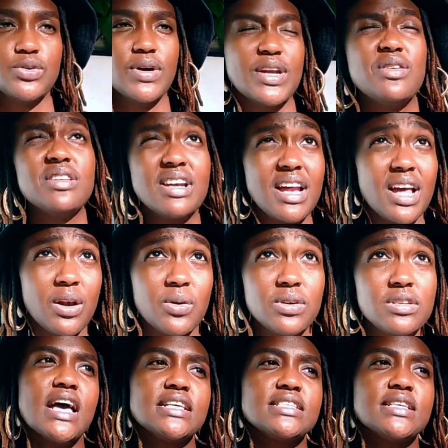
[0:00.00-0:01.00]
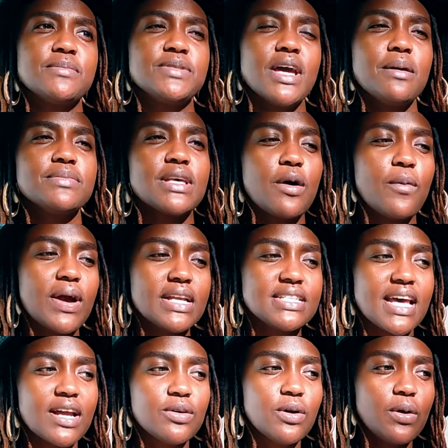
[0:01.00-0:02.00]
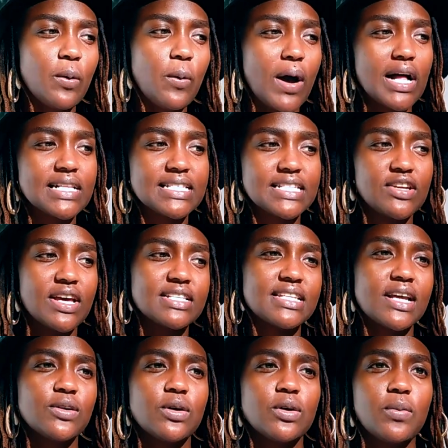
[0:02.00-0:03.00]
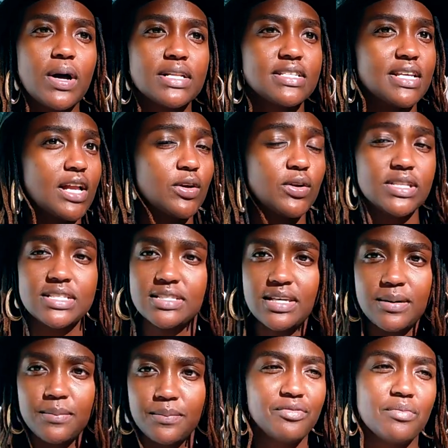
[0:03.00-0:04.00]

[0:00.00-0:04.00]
I do that a lot. Sometimes our internal worlds and external worlds are not the same.